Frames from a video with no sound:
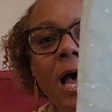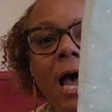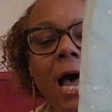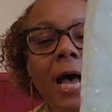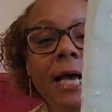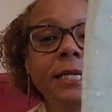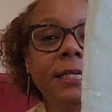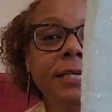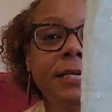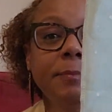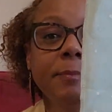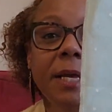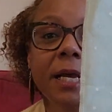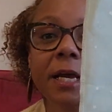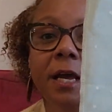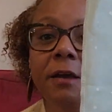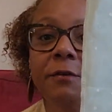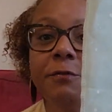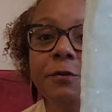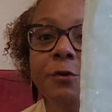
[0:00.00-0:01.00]
I did make
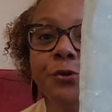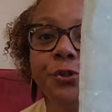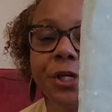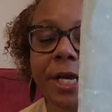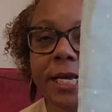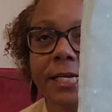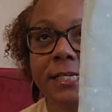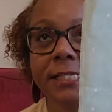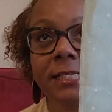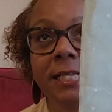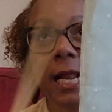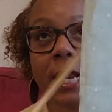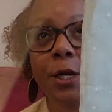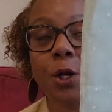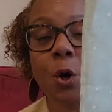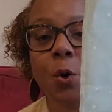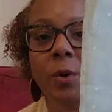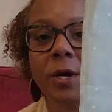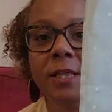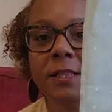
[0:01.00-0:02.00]
a few changes, and I
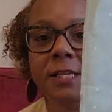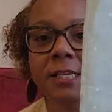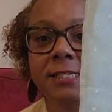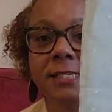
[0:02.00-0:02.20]
know in this